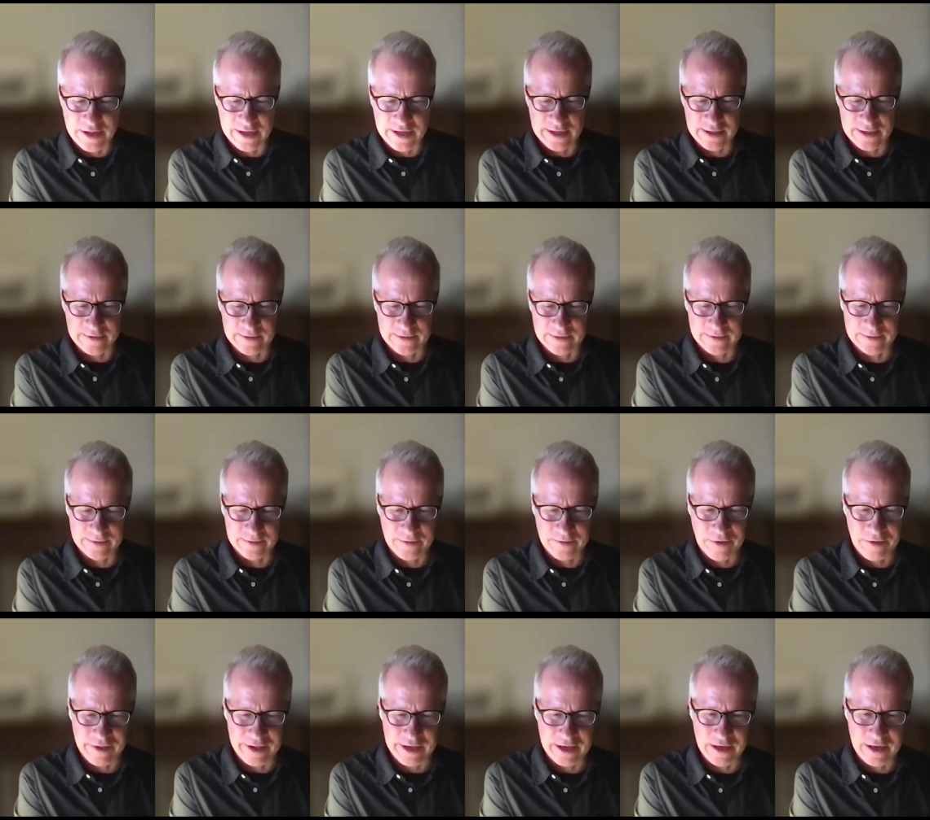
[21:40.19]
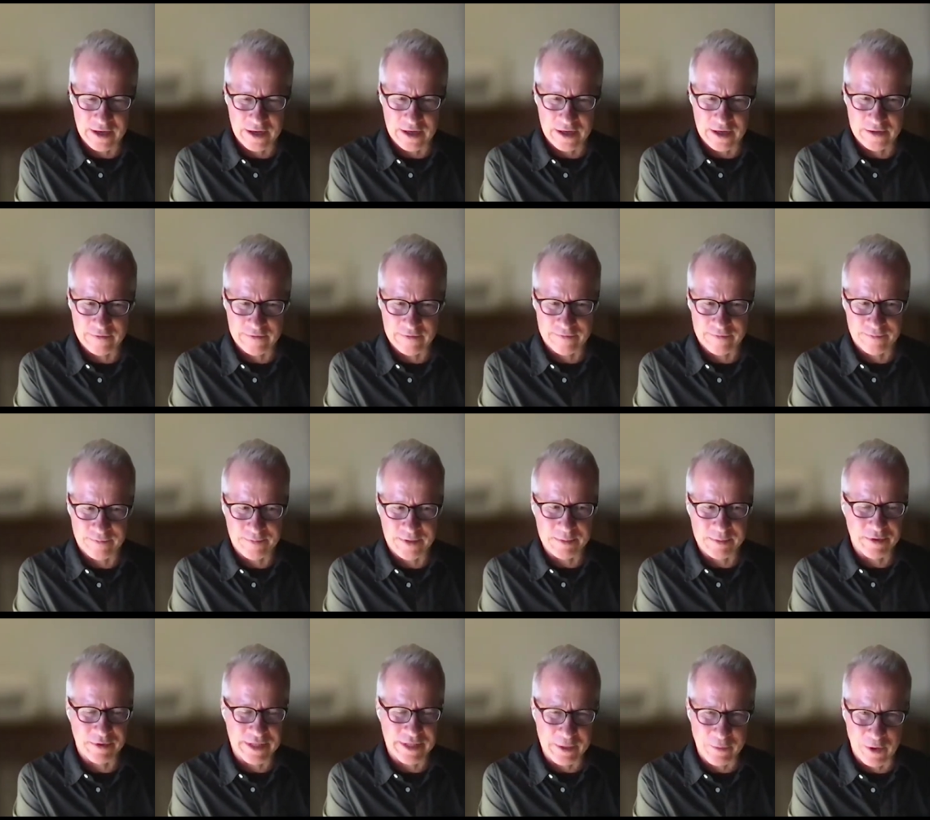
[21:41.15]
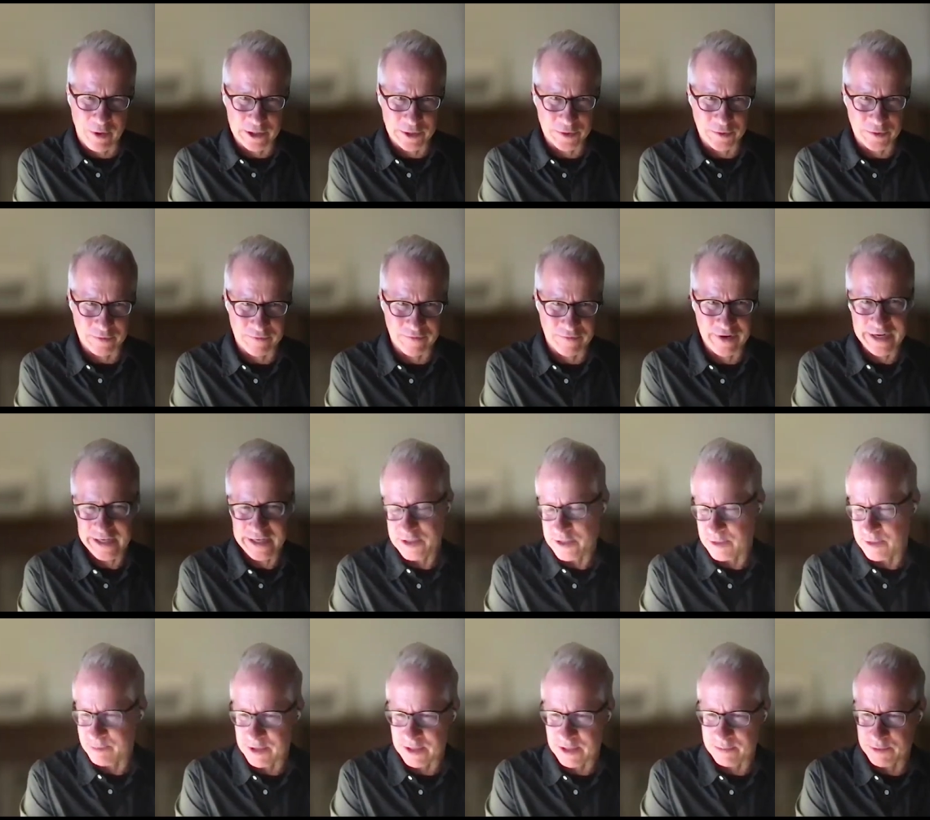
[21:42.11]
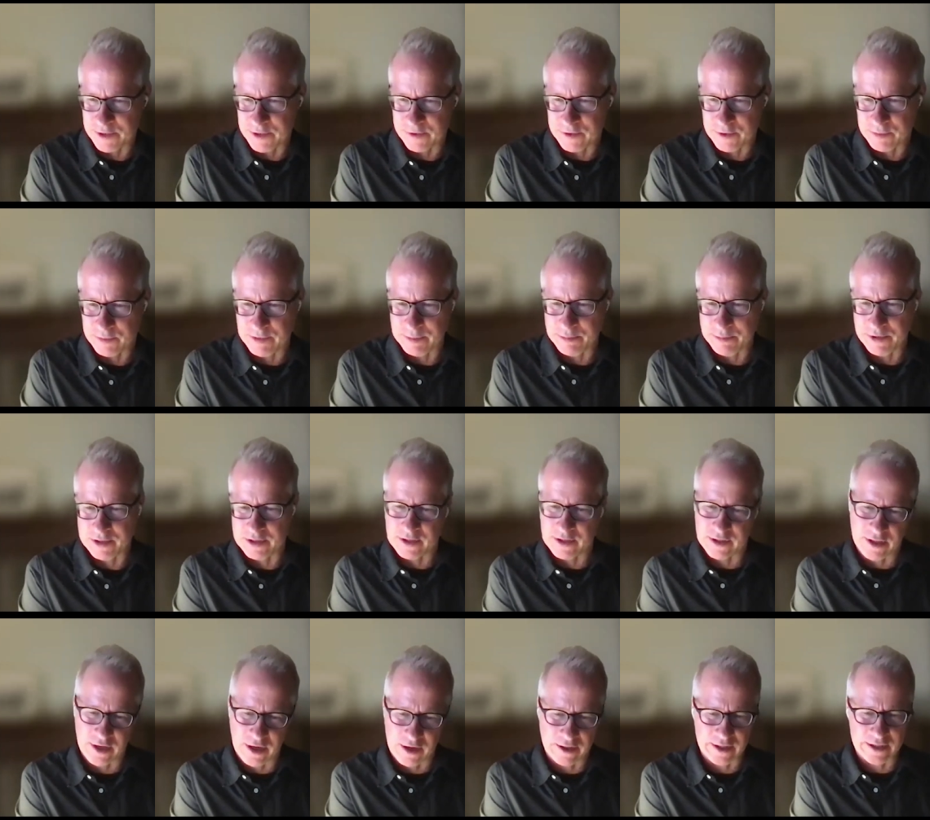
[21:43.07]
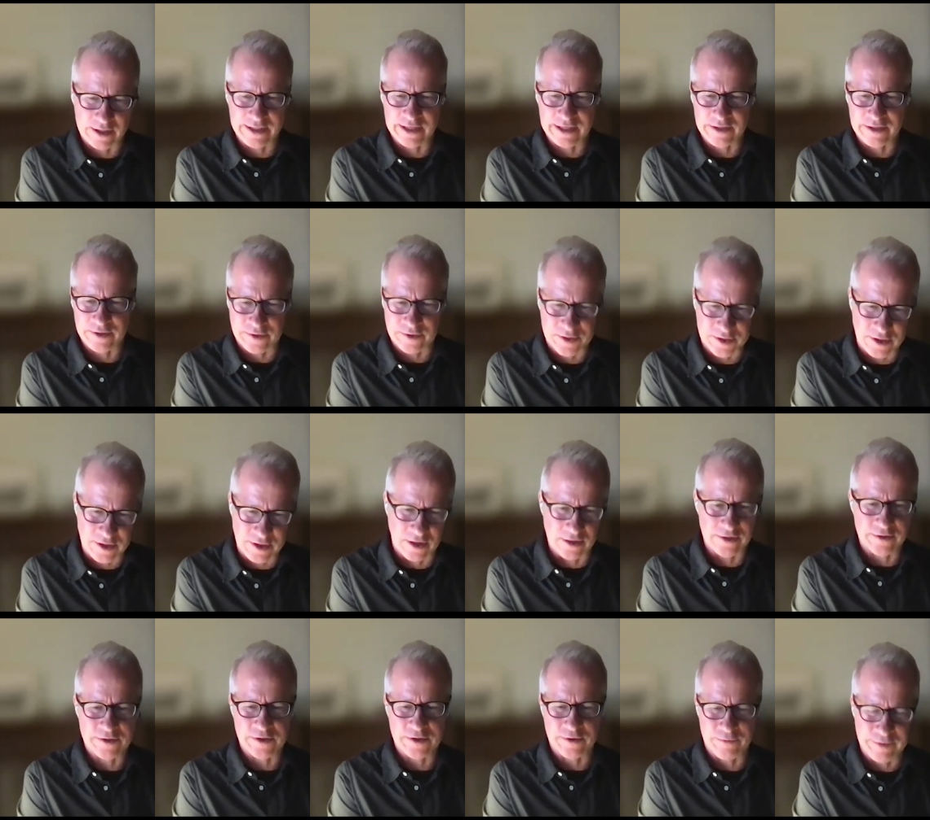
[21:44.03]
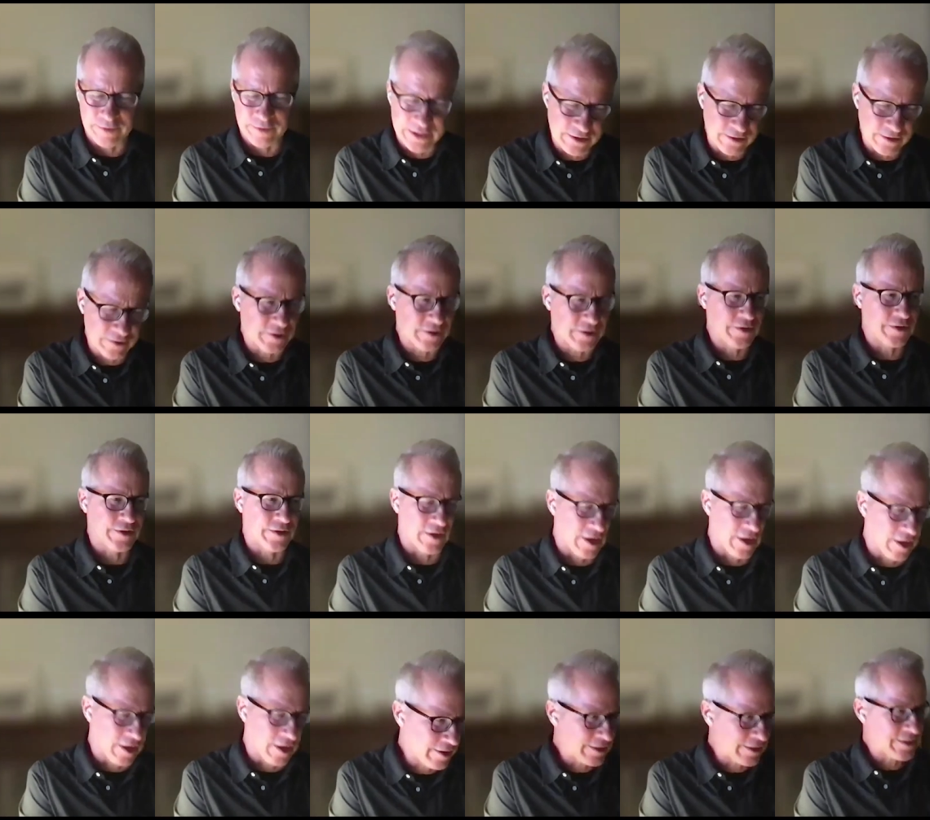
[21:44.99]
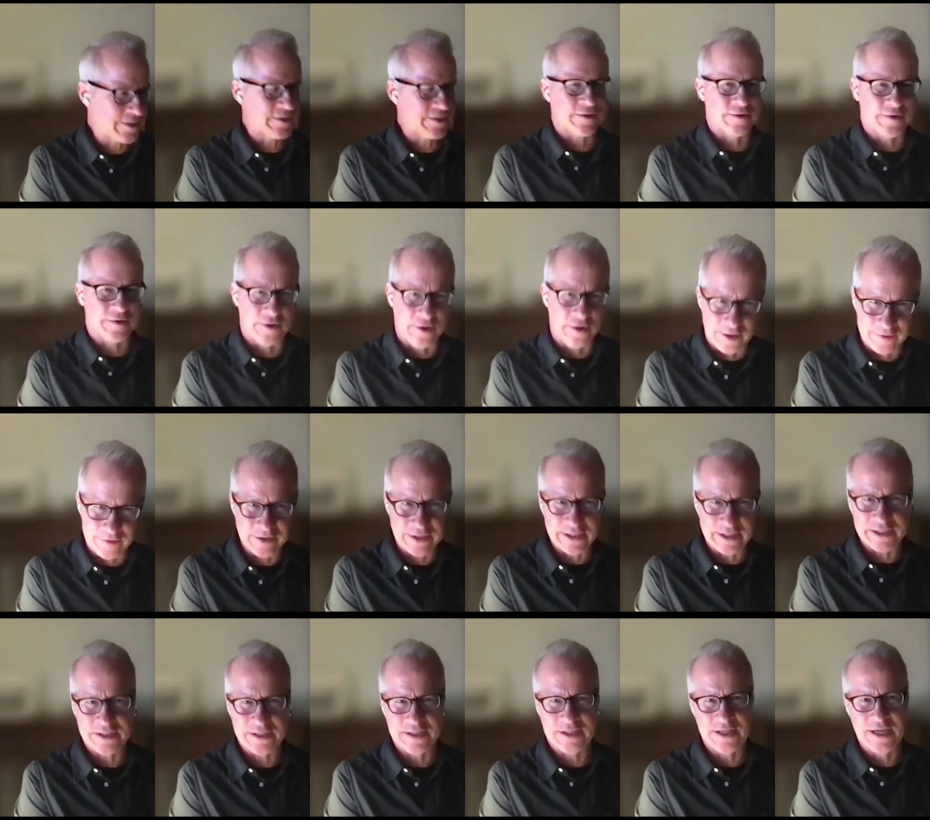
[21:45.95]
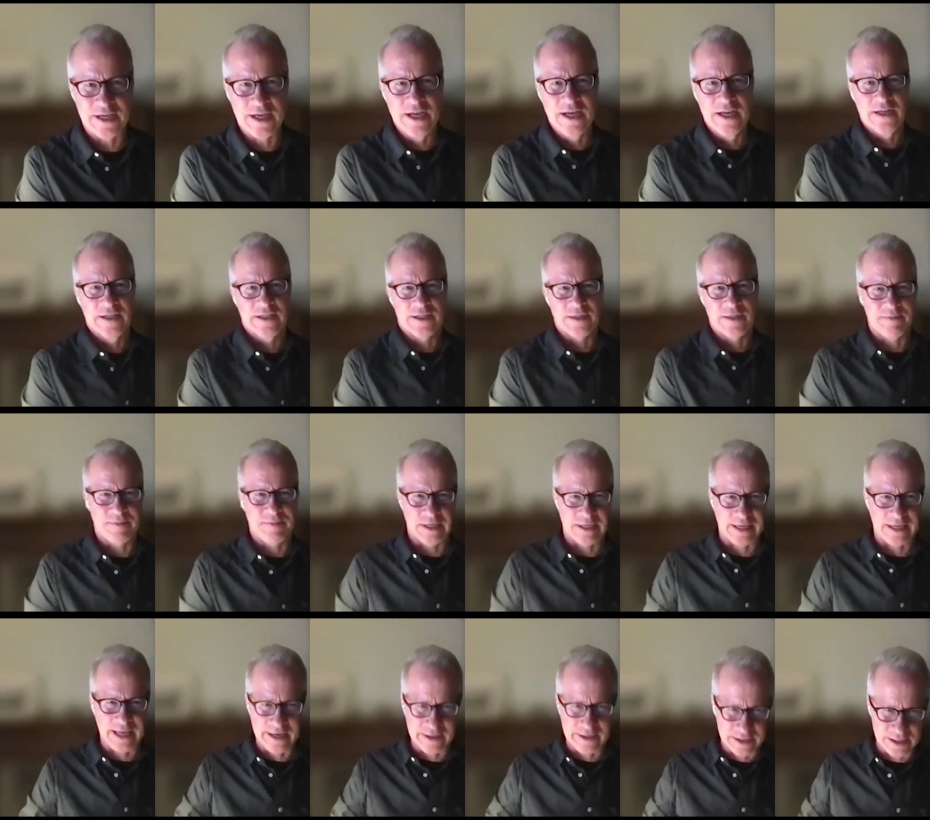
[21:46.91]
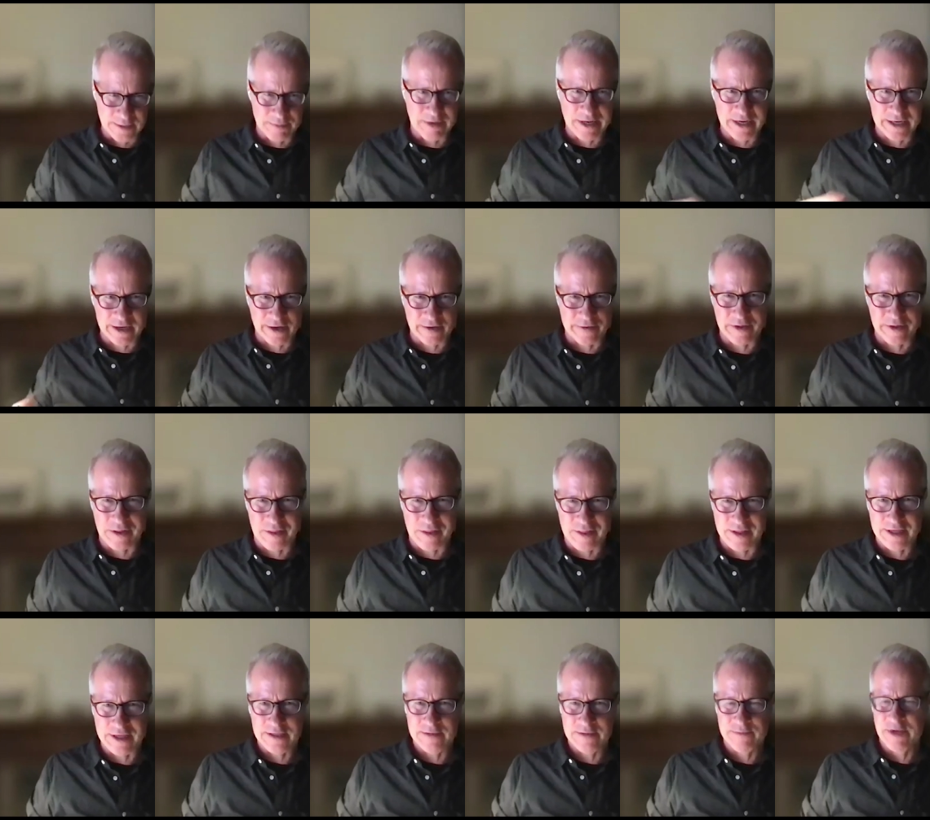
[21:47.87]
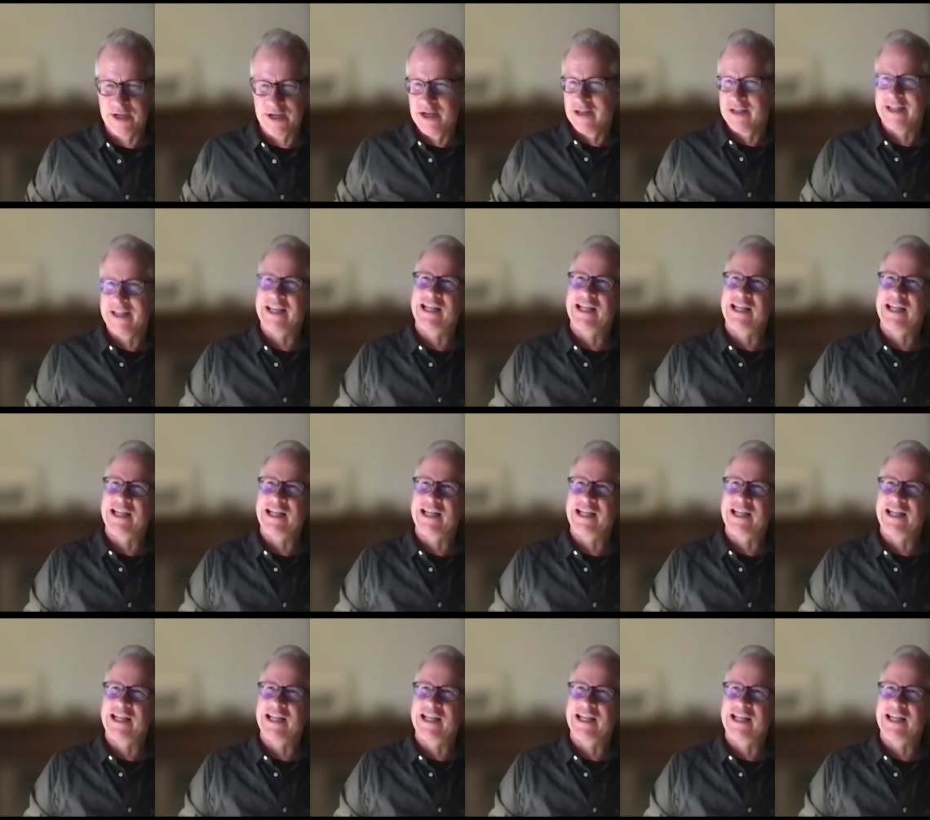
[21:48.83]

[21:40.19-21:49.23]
They think of people they want to invite. Sometimes those people are architects or scholars or researchers or artists or novelists, de- again, depending on the theme.